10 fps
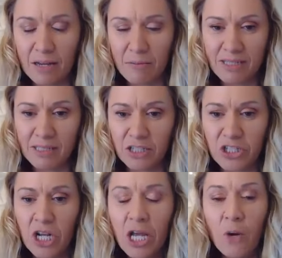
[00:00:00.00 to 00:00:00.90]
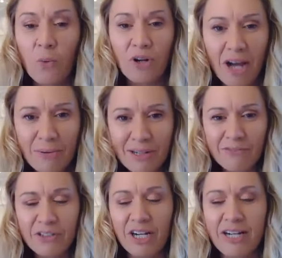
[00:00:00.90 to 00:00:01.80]
a message. What I would love
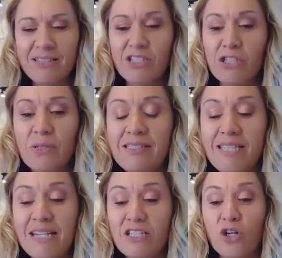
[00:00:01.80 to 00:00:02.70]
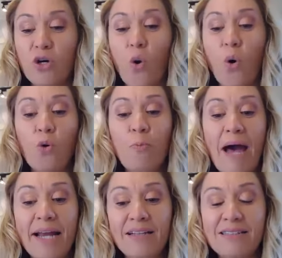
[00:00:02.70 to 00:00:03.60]
you guys to do is set it to all
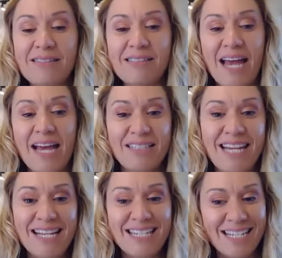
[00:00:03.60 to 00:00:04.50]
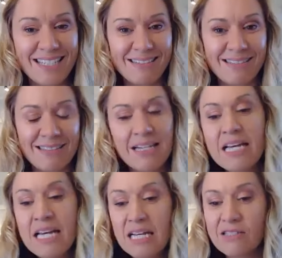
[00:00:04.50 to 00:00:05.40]
panelists and attendees.
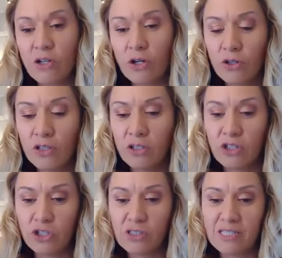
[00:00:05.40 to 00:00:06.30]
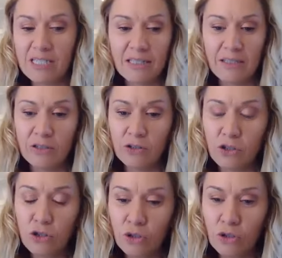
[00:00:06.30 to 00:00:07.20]
So you should see the little
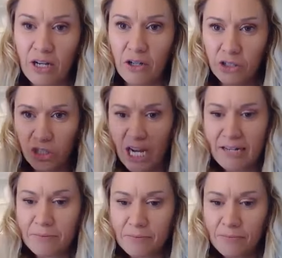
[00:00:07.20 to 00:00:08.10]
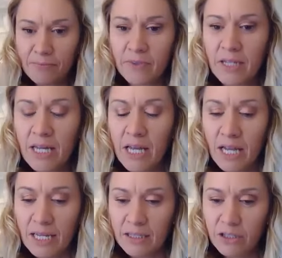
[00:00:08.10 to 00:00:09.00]
to, like on your chat,
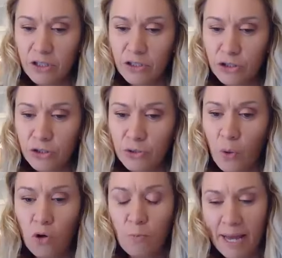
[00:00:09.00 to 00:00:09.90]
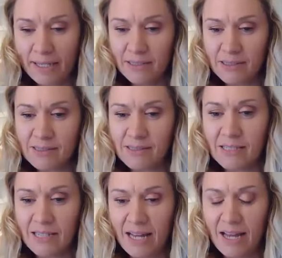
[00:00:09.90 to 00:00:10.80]
in the to all panelists,
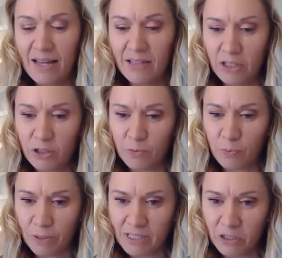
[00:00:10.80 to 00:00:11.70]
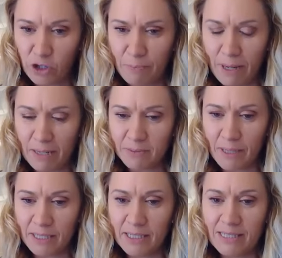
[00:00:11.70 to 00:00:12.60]
and like press the drop down
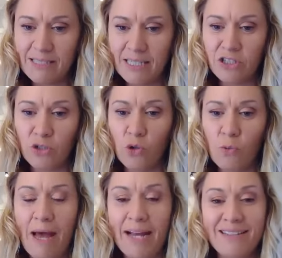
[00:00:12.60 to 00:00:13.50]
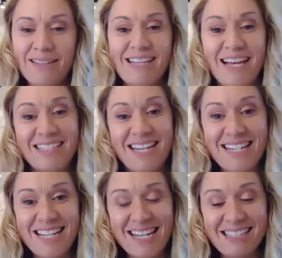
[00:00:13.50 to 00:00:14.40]
button and set it to all panelists and
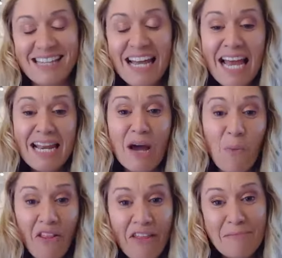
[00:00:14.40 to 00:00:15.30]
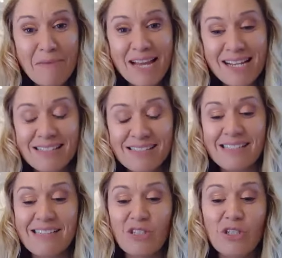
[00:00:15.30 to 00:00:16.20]
attendees. Now what that means is
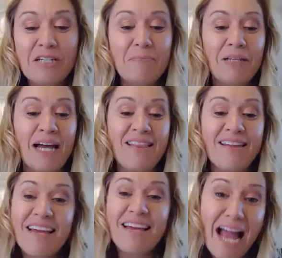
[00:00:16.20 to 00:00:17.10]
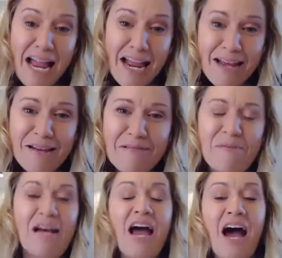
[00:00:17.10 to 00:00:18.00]
that you can play the
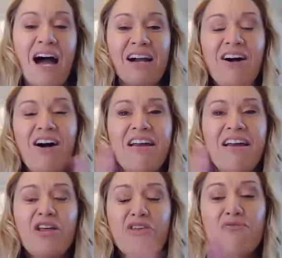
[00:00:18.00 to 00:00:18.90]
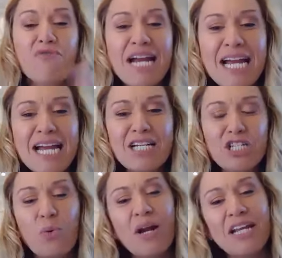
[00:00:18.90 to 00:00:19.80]
game. I got 3
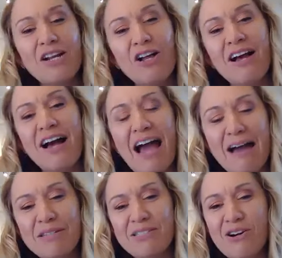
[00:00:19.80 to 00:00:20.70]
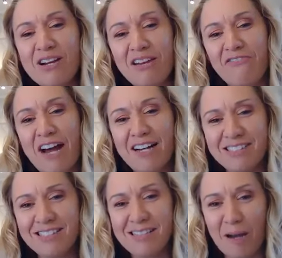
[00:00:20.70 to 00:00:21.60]
$20 Amazon gift
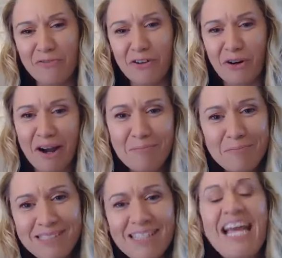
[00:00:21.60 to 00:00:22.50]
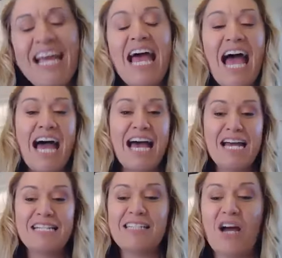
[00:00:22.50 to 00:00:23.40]
vouchers up for grabs,
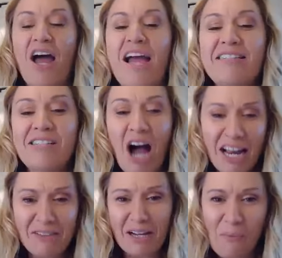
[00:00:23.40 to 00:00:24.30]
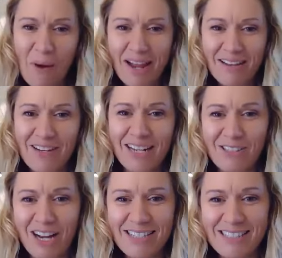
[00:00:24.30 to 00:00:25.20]
and it's kind of like a way of getting you
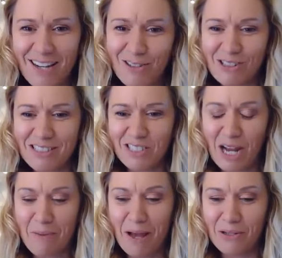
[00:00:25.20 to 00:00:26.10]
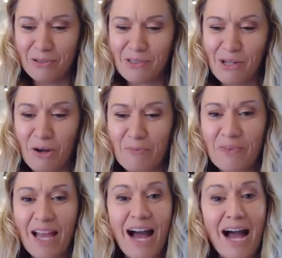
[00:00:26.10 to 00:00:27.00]
guys to start using the chat panel. So
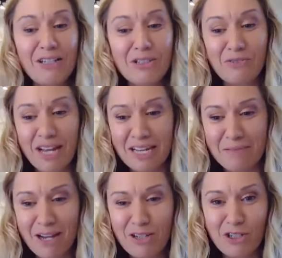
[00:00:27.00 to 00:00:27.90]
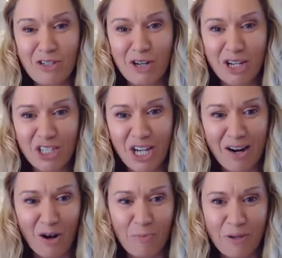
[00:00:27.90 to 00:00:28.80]
are you ready? Make sure you've got your chat
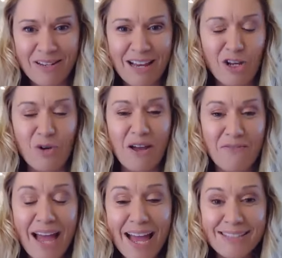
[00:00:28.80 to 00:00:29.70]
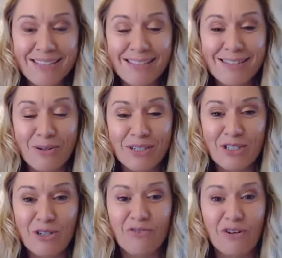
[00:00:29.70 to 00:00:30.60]
open, and whoever answers the
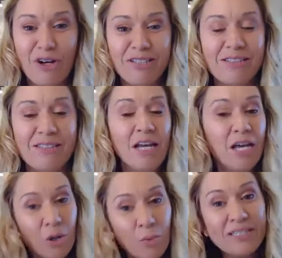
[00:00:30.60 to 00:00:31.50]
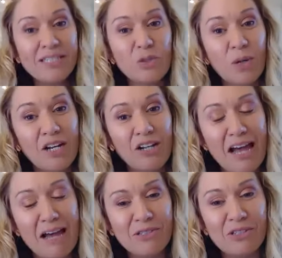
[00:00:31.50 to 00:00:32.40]
question first wins the $20
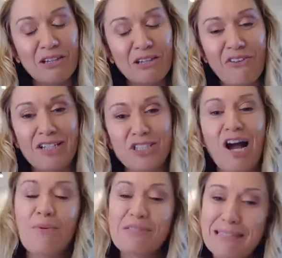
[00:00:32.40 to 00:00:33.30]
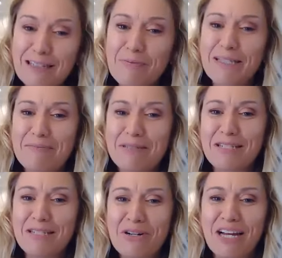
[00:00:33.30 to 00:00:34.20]
Amazon gift voucher. I was a little bit limited
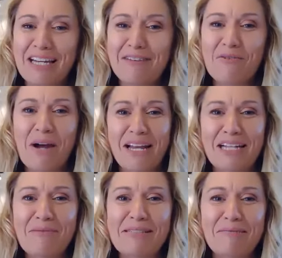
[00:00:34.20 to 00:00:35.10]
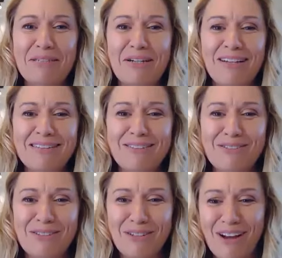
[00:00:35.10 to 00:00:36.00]
in what I could give away. It had to be something you guys can use
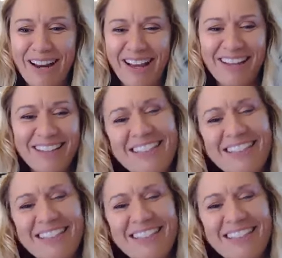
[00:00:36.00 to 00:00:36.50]
online, eh?